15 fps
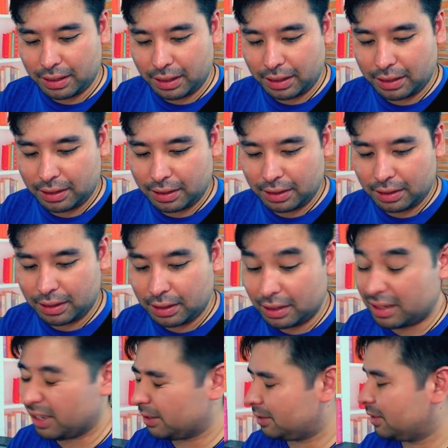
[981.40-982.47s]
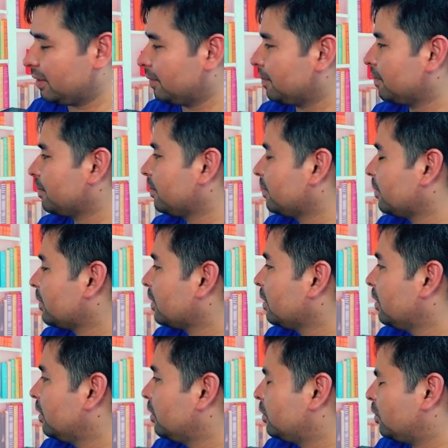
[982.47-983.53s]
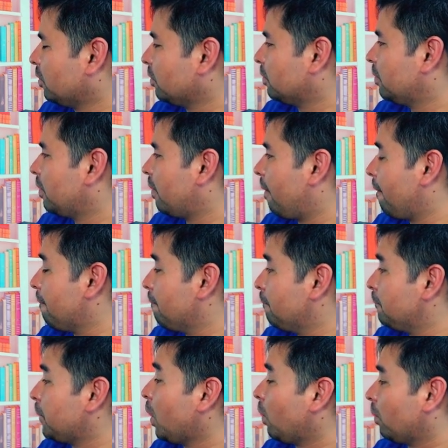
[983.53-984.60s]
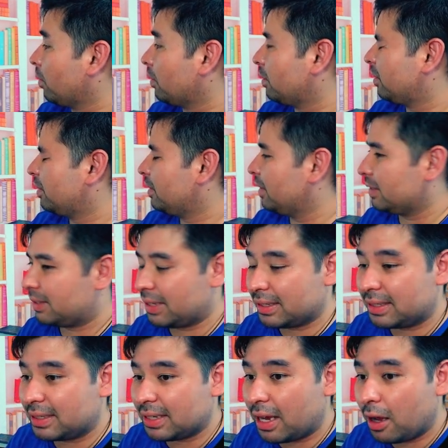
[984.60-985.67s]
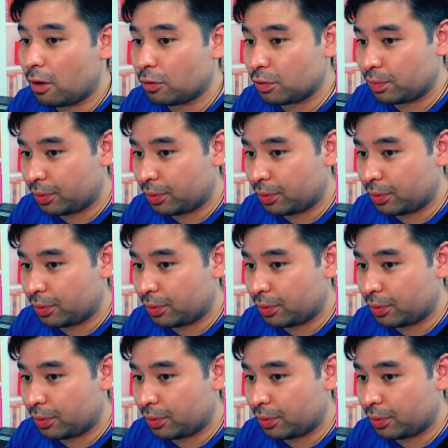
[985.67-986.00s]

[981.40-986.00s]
then let's see. So bong is the sound